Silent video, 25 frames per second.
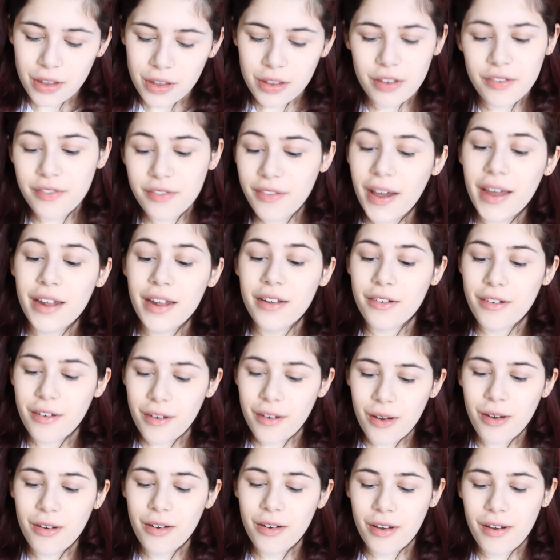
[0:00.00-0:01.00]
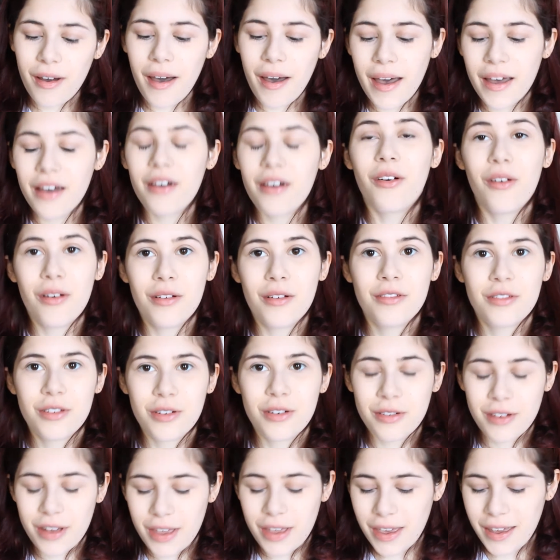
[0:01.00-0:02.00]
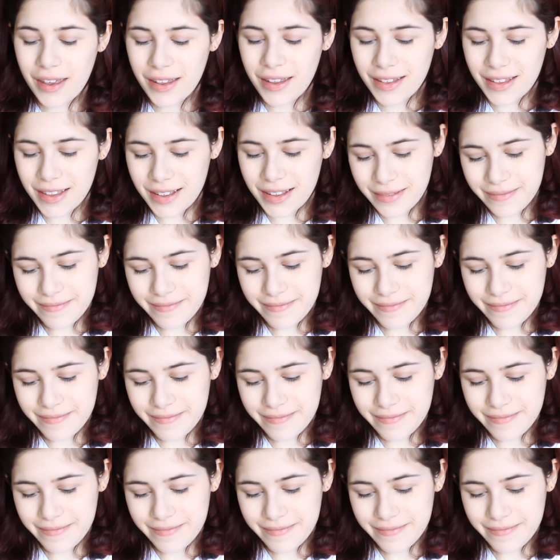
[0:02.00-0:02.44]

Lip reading: Define on Conquer Contour Kit.